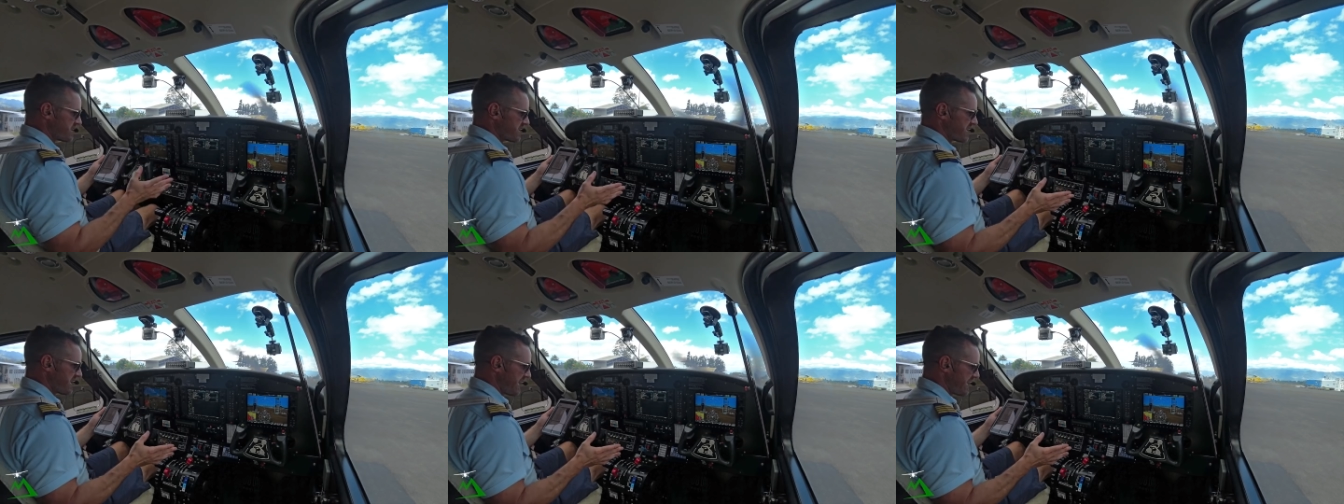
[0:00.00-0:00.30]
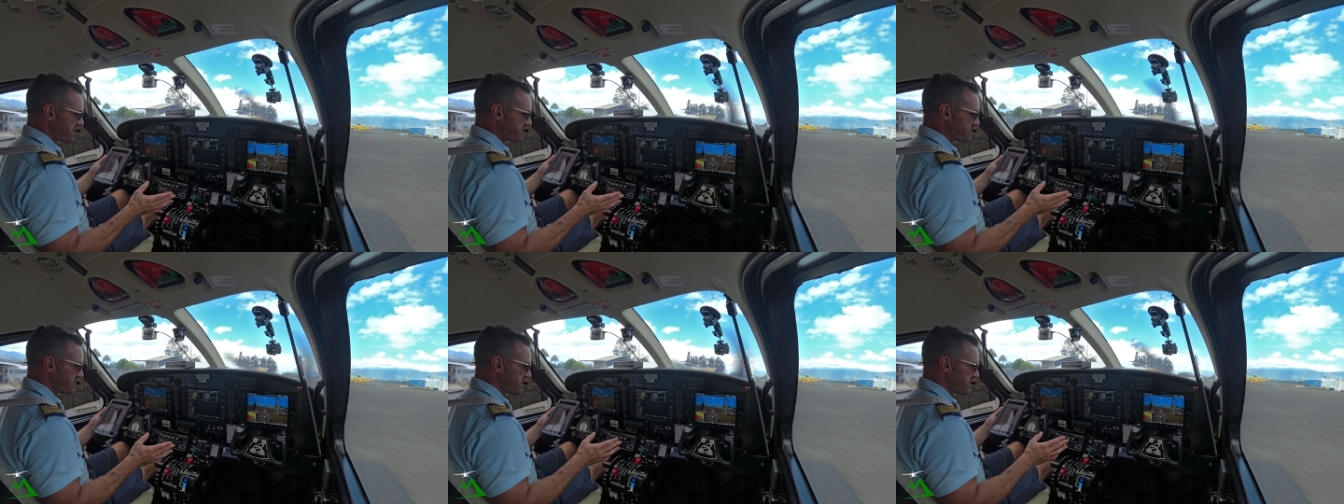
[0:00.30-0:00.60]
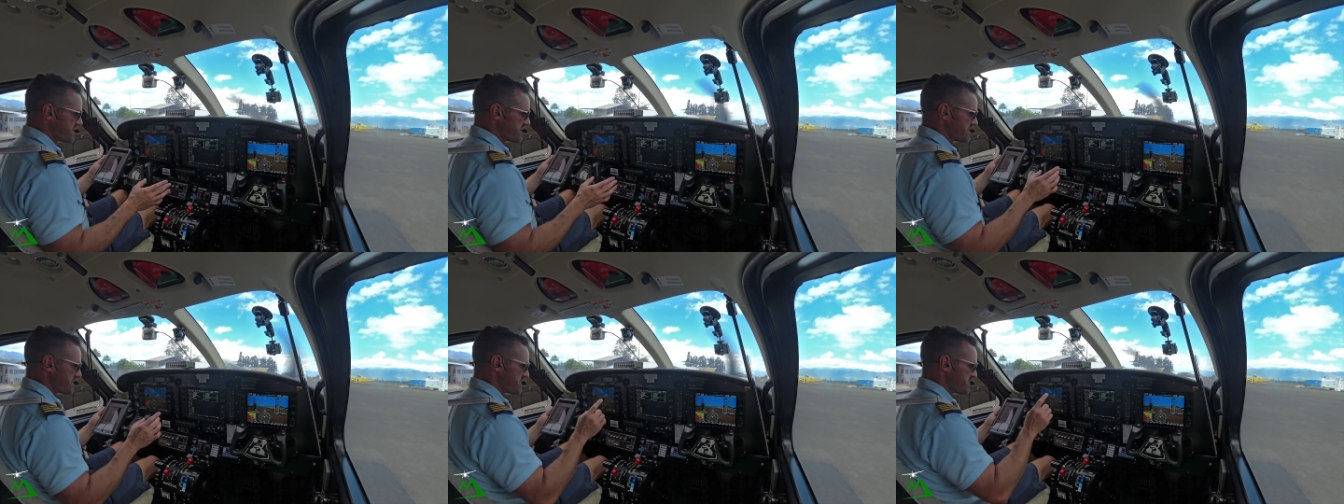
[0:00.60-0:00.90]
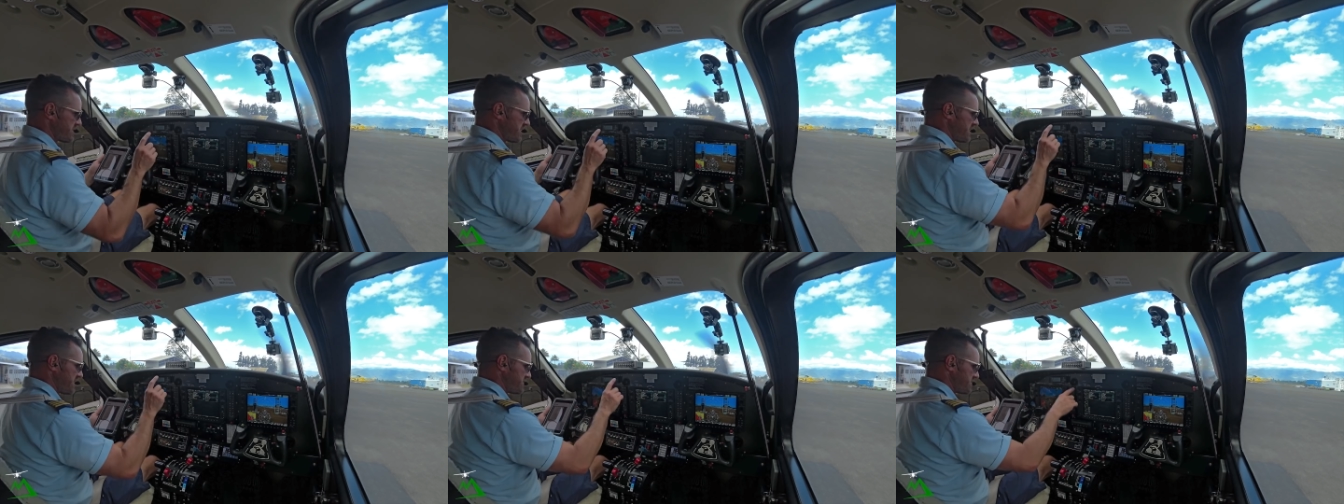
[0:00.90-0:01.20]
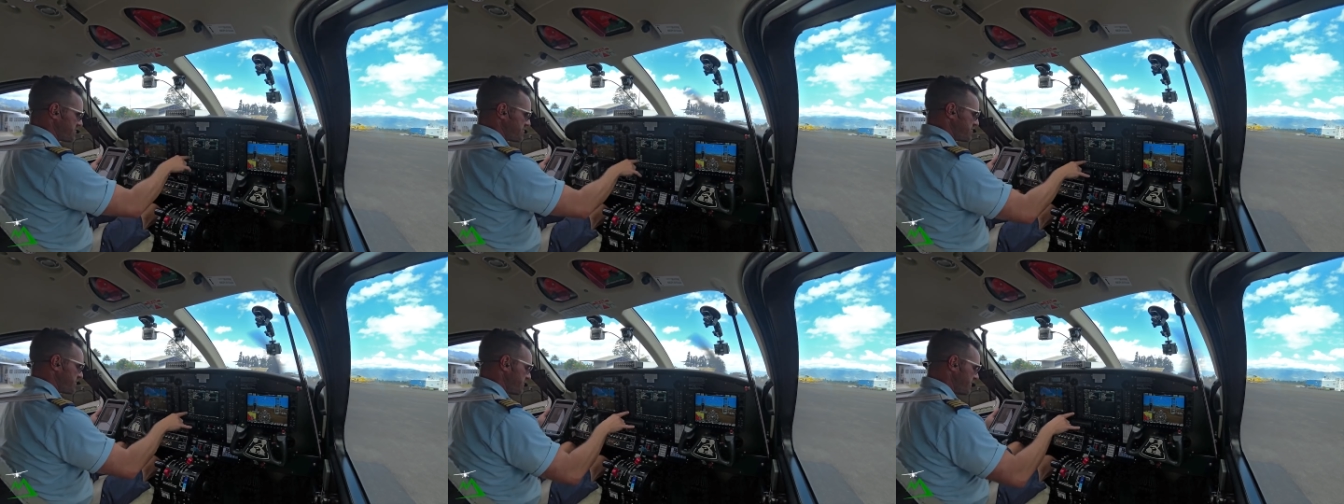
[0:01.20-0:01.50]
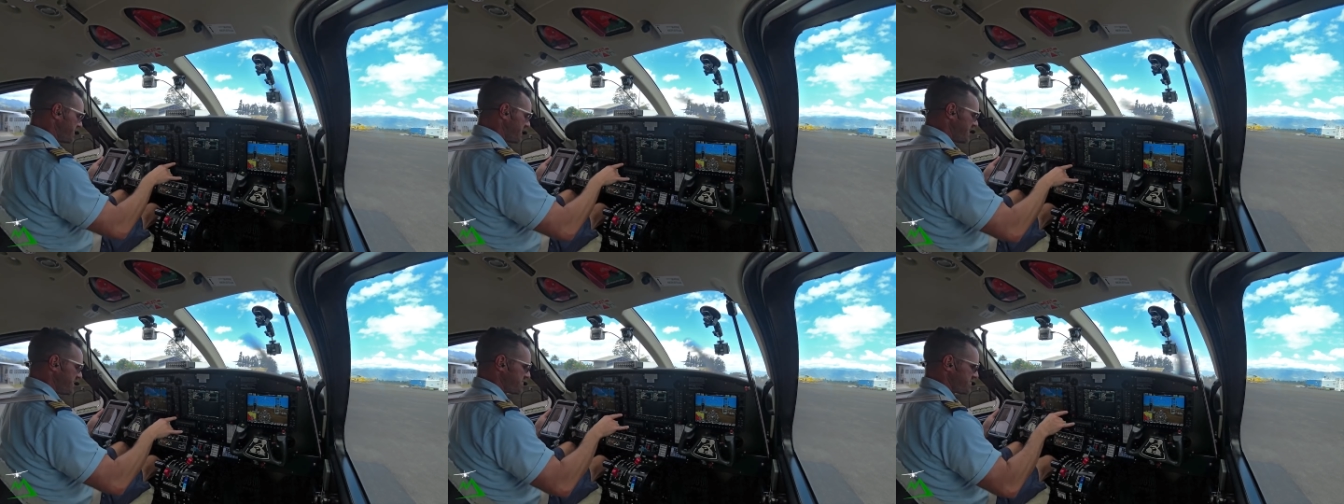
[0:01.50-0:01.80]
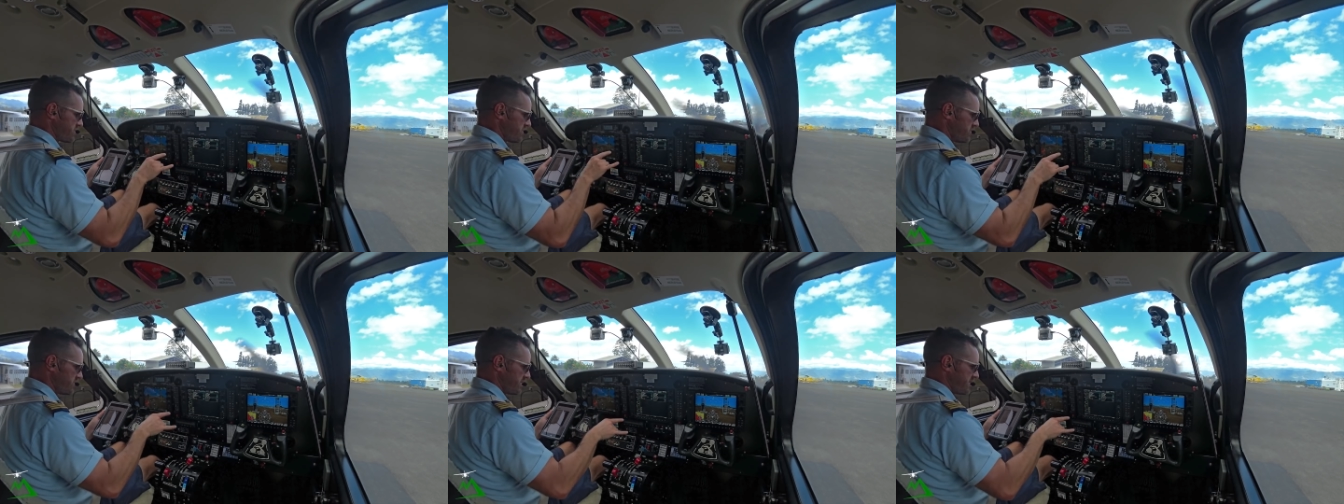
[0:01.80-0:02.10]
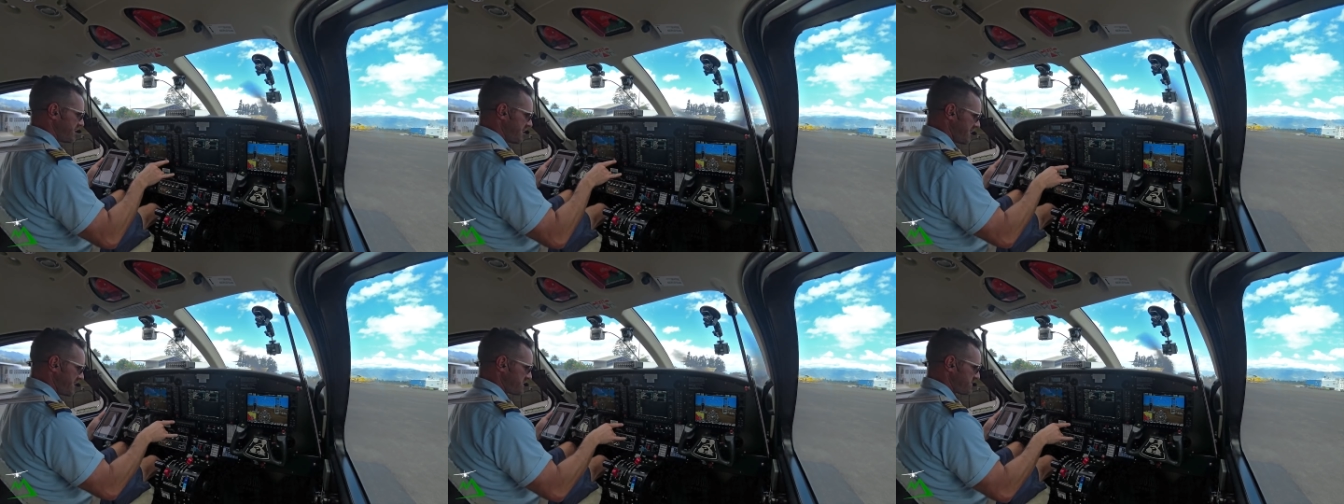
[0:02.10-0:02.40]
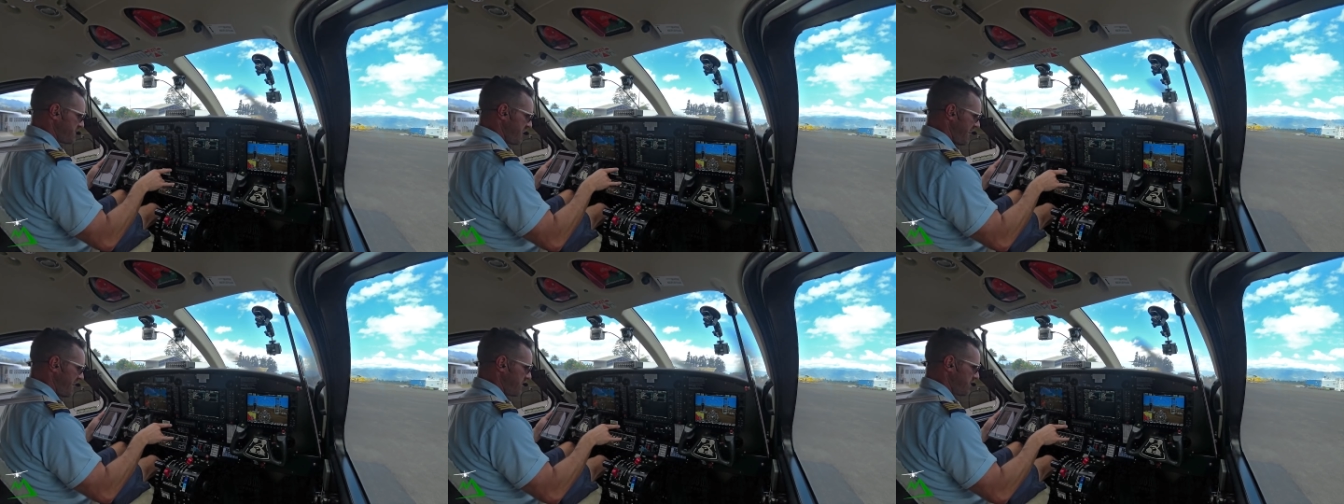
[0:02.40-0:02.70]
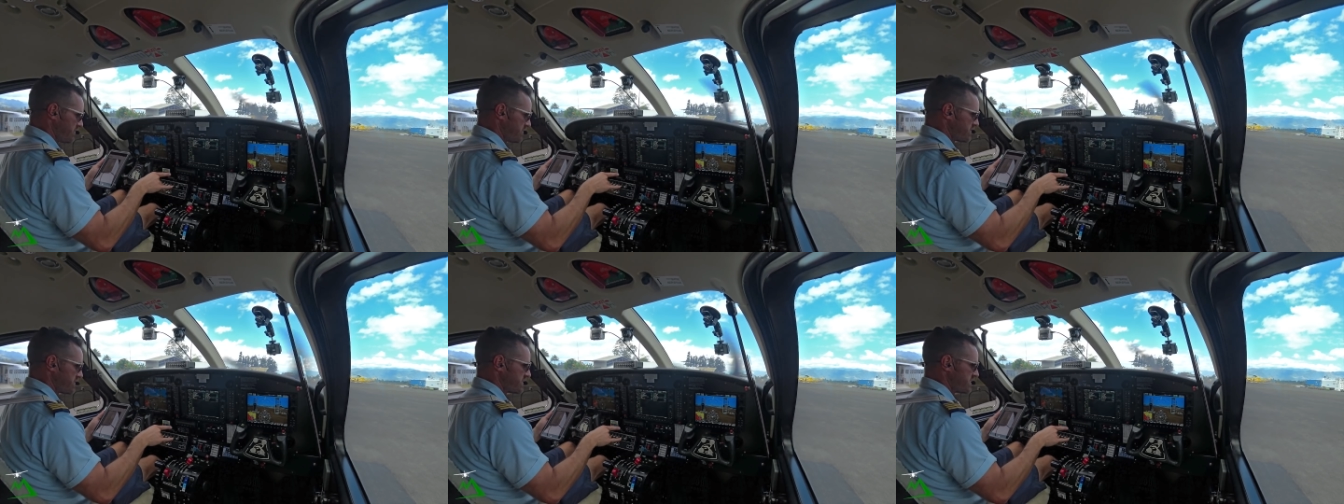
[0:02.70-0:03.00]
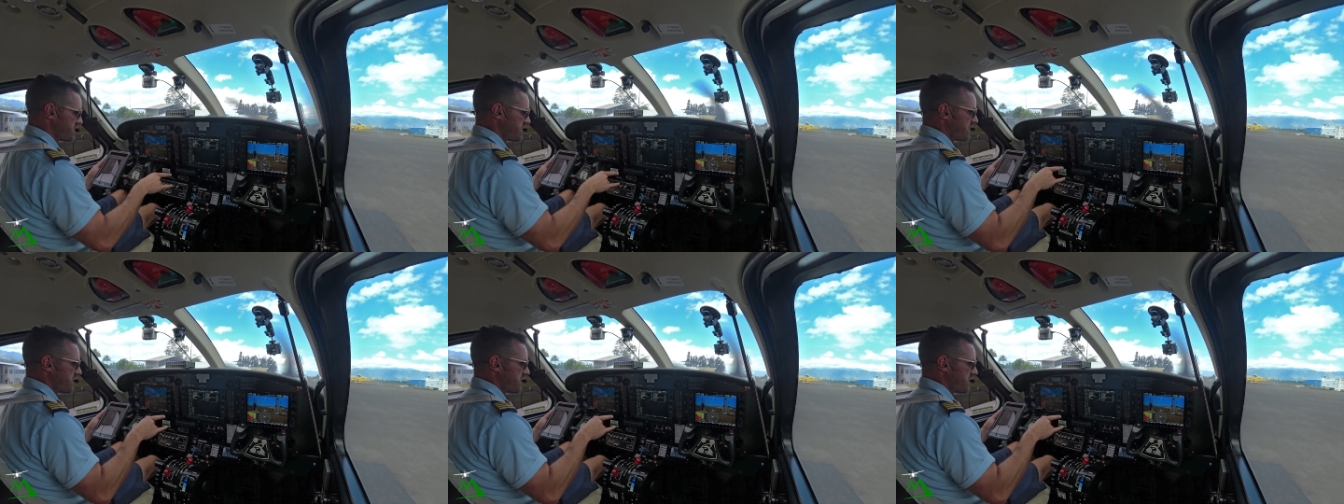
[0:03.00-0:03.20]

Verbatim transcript: and kgs, it's because the G1000 only takes pounds,